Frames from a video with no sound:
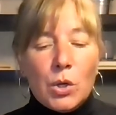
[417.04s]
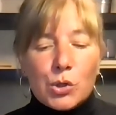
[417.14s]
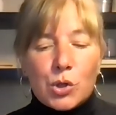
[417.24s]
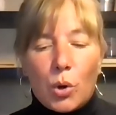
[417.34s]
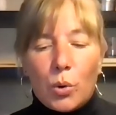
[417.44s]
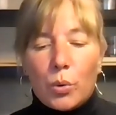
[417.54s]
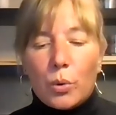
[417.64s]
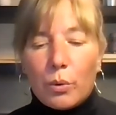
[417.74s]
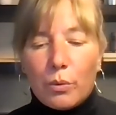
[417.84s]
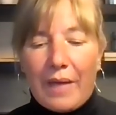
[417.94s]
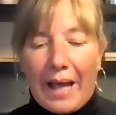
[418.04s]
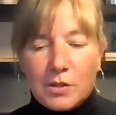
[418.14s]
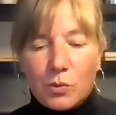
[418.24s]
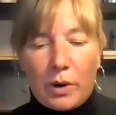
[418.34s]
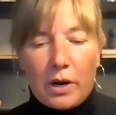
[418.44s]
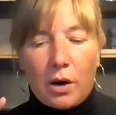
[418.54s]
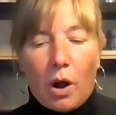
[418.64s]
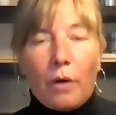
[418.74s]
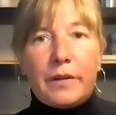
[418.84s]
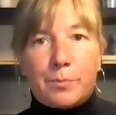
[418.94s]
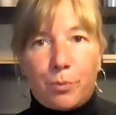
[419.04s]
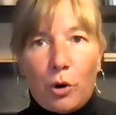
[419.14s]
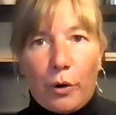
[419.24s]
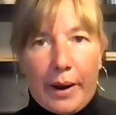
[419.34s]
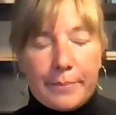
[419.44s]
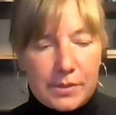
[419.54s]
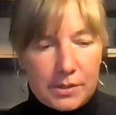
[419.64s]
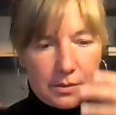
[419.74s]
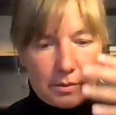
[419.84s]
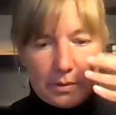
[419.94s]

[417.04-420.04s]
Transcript: So that's where all these programs